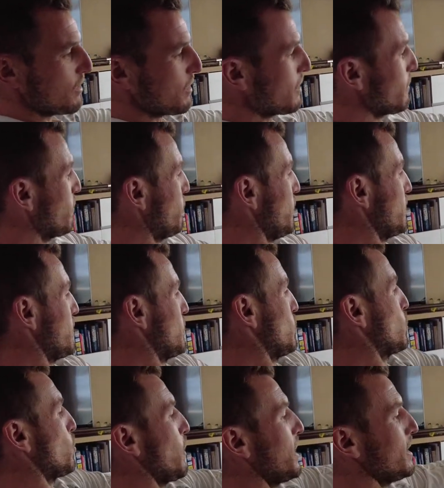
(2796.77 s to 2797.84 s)
You can fit
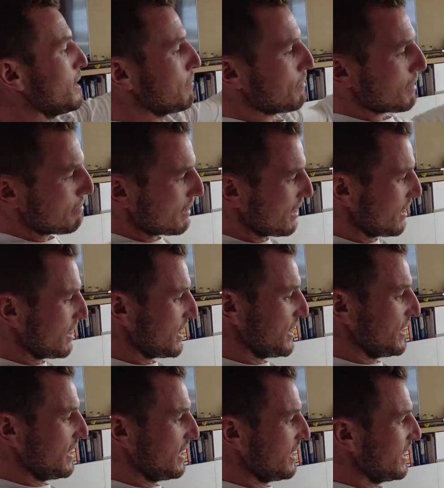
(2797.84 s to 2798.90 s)
20 people
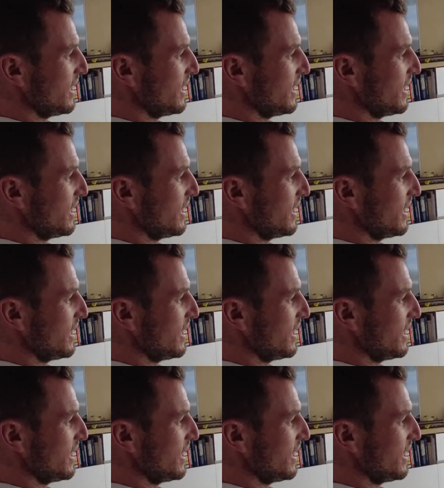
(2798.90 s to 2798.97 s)
here.